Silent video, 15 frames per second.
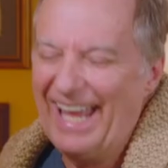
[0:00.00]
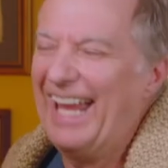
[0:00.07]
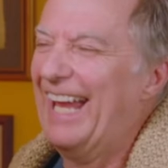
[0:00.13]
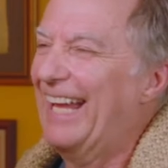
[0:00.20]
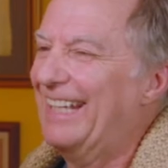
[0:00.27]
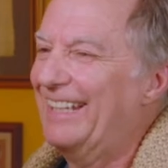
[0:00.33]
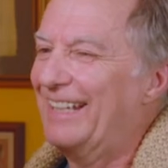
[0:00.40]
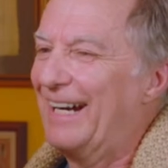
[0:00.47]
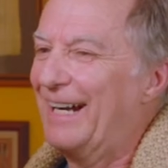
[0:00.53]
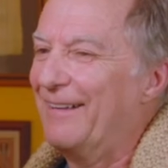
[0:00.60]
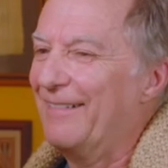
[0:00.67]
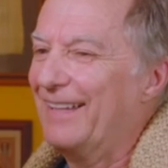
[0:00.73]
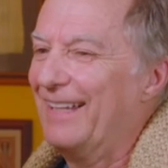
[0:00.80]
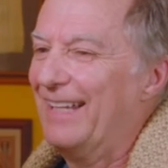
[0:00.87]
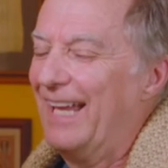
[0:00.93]
and, uh,
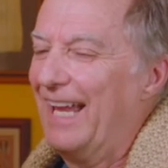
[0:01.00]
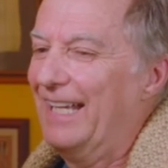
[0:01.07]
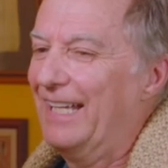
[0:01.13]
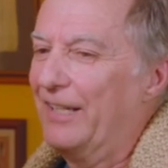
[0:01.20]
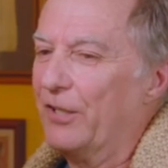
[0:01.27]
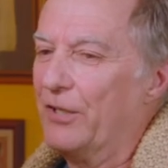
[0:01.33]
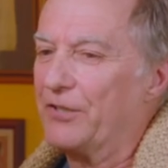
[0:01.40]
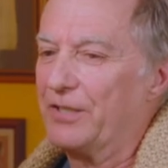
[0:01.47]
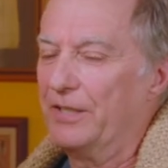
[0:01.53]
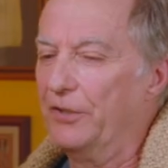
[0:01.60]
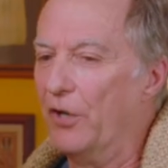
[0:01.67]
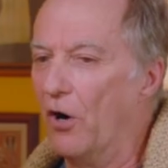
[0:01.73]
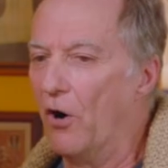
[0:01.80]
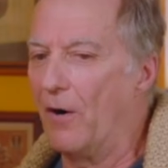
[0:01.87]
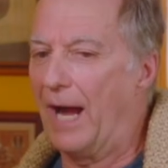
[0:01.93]
and he goes, you
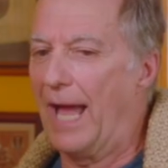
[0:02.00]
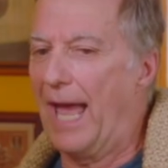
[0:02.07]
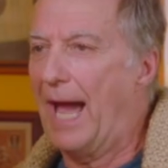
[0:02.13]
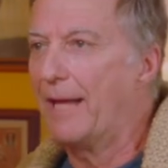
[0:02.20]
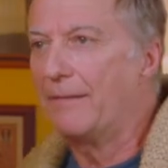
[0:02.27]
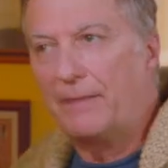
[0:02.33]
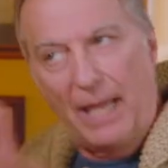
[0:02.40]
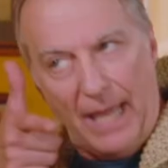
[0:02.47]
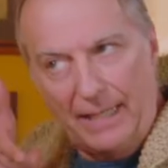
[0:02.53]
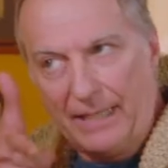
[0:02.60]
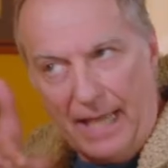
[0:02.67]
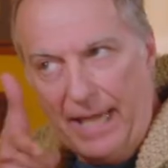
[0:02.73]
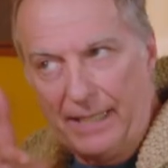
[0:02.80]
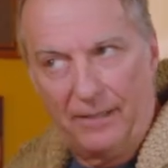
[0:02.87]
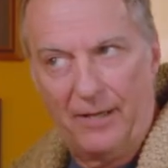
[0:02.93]
know, I had, I had, I
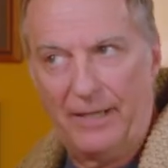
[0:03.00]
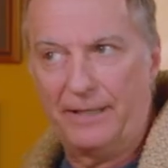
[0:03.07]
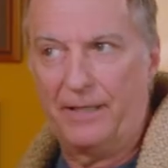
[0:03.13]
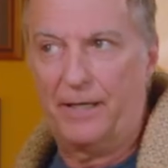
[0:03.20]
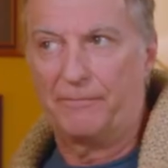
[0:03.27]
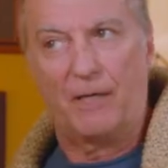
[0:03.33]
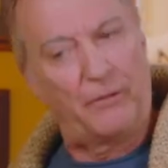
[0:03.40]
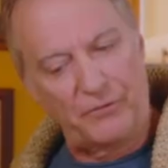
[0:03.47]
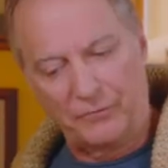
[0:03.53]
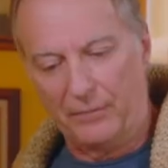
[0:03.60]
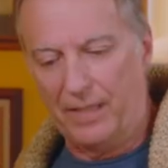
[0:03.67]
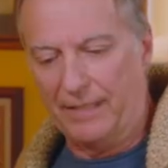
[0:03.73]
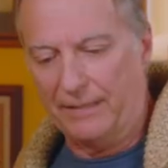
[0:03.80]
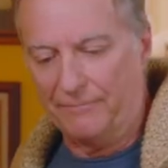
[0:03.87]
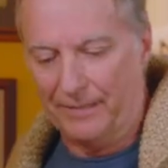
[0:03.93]
had lined up, I was
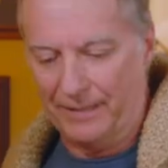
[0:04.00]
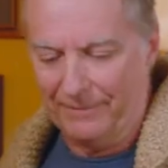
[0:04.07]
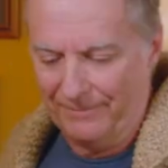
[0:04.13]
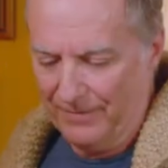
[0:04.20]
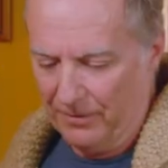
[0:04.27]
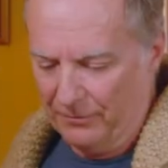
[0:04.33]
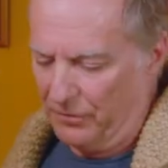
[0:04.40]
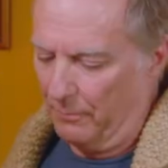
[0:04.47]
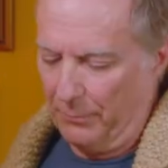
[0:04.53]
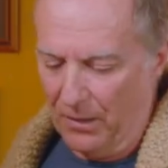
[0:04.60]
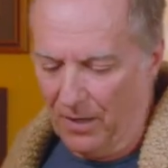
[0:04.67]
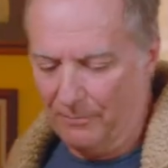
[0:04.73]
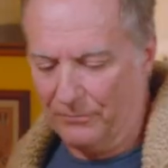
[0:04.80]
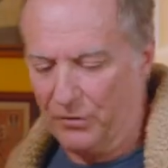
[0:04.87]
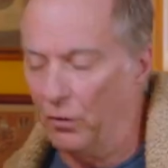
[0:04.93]
ready, but there's a
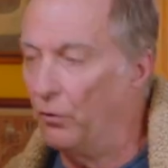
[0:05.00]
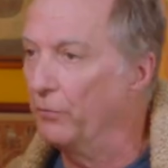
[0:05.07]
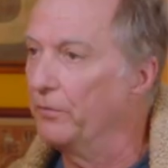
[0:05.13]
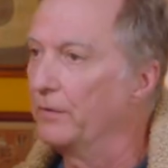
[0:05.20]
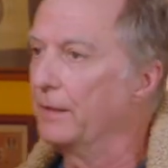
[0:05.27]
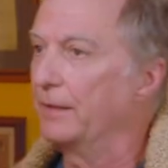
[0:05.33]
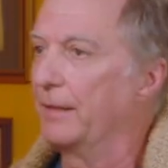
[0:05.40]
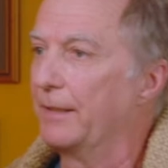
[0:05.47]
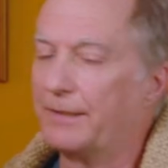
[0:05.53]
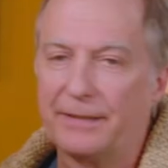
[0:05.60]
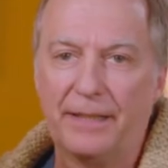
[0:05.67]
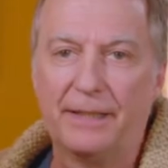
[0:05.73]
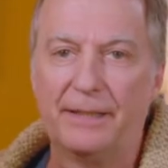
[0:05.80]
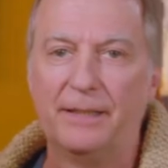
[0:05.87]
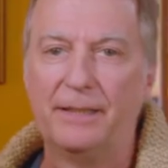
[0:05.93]
problem, Tone. And I
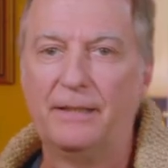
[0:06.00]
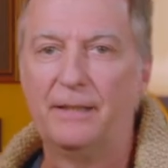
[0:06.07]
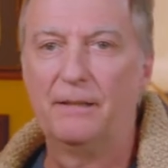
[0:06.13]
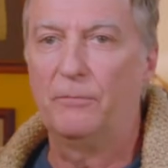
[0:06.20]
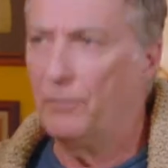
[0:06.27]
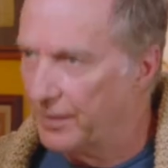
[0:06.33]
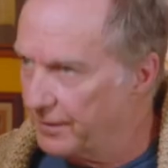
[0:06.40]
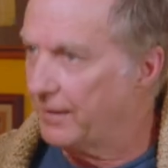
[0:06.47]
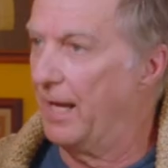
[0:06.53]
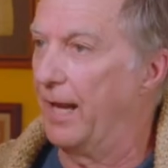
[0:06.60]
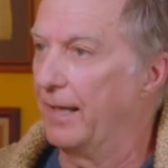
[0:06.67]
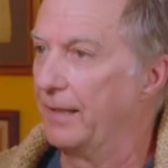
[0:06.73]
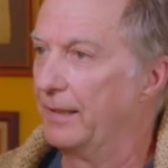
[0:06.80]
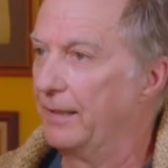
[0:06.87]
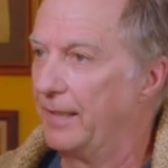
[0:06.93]
said, what's that?
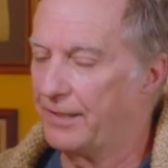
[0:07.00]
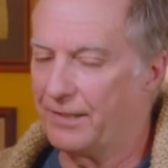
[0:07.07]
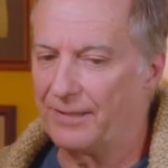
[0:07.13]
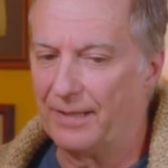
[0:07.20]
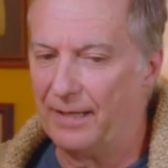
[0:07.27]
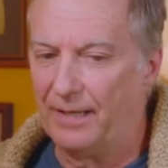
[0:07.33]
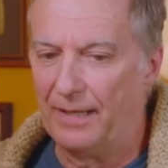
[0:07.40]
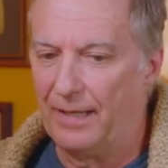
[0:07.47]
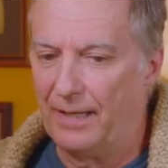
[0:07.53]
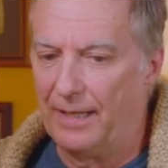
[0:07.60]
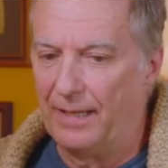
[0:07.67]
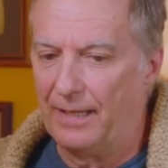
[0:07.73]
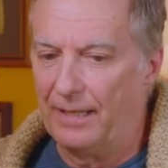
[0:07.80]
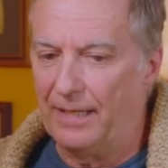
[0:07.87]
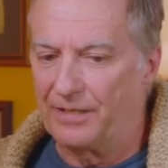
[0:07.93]
And he says,
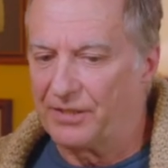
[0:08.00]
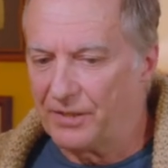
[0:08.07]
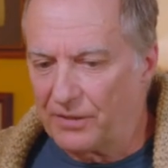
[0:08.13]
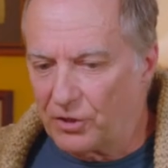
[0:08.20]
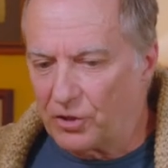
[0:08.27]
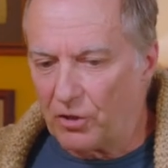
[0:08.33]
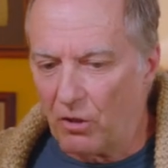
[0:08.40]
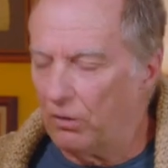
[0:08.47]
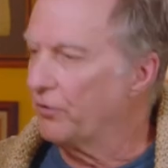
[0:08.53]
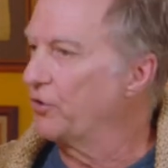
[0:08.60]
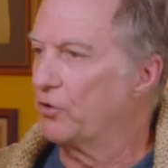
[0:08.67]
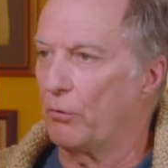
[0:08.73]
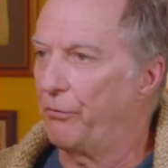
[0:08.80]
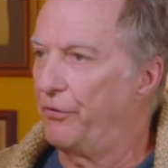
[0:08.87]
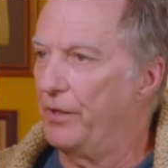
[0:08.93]
his skull is
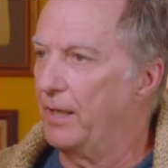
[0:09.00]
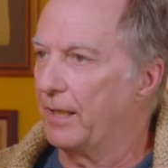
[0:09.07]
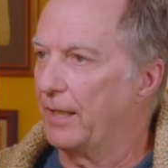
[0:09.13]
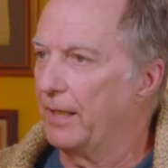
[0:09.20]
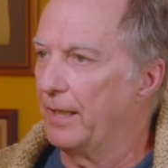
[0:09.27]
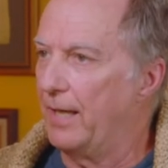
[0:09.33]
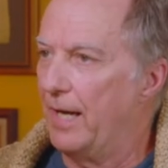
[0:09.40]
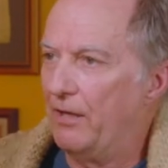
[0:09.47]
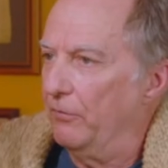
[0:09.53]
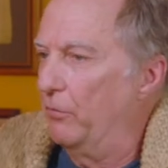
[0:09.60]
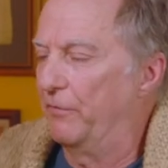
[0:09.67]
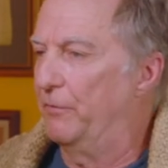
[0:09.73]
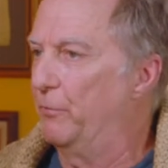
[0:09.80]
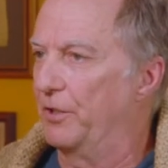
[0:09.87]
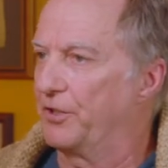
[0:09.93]
so thick, I don't know
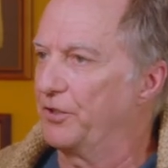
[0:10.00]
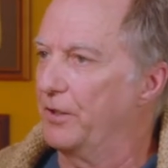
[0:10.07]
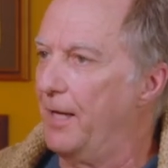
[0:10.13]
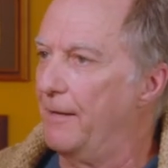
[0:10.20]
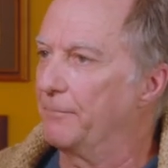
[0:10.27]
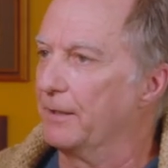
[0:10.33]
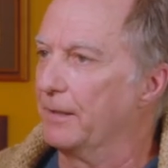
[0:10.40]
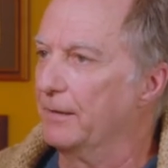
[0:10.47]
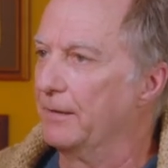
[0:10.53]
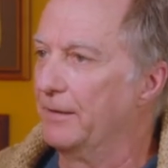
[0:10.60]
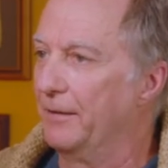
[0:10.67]
if it would have stopped it.